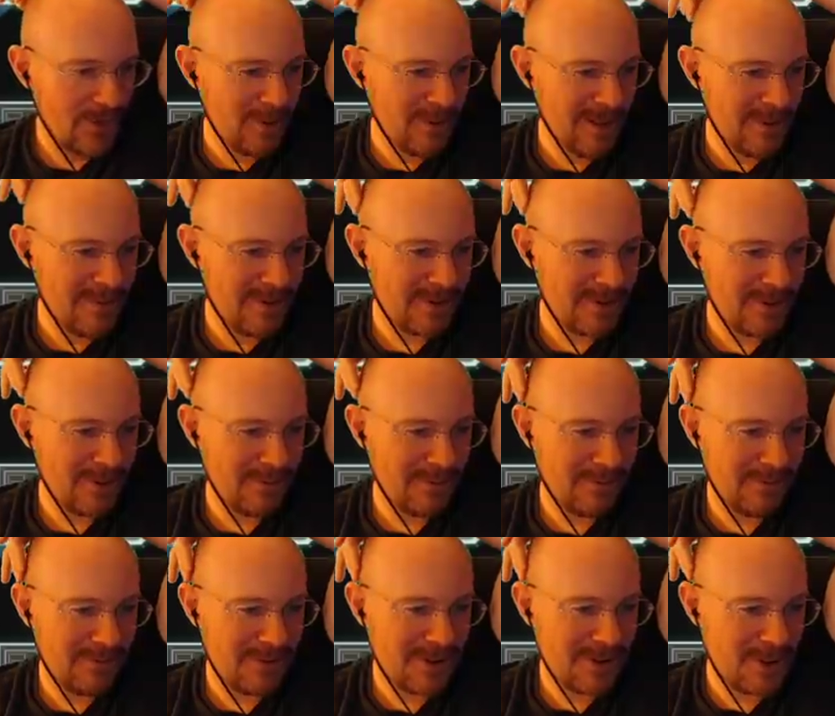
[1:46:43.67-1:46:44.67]
You blame
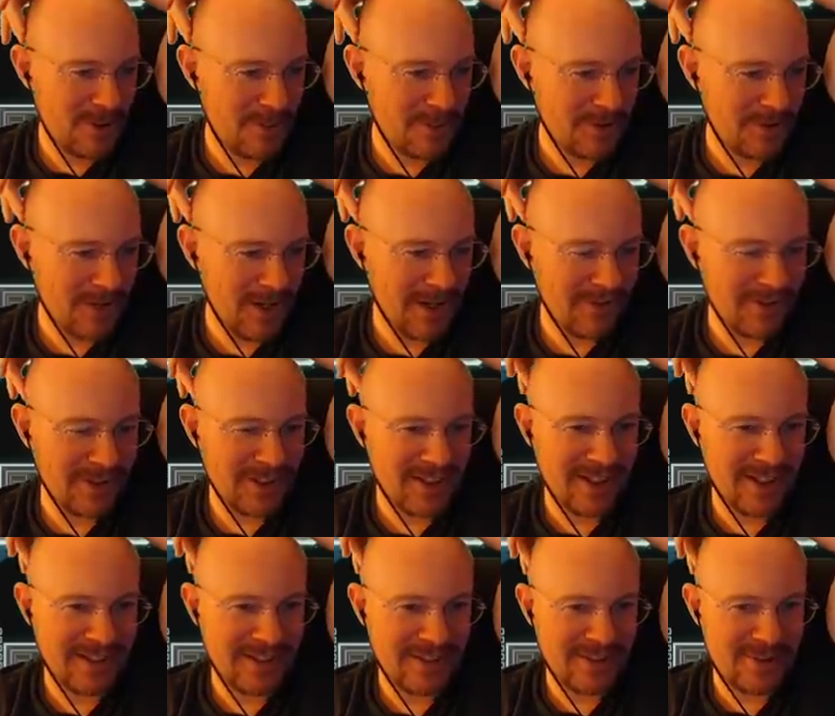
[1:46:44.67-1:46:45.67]
Scoops for
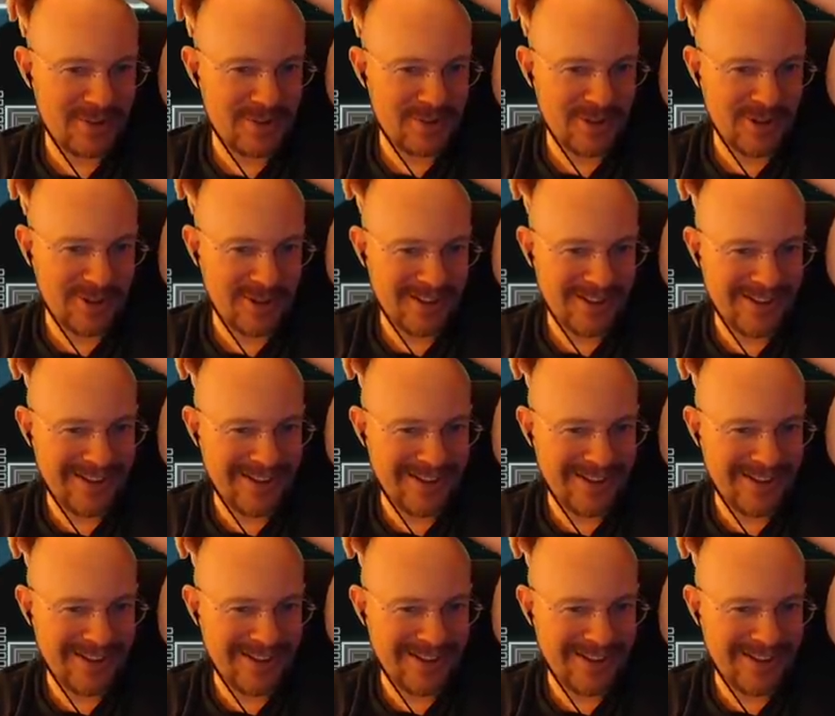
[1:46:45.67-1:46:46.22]
everything that goes wrong.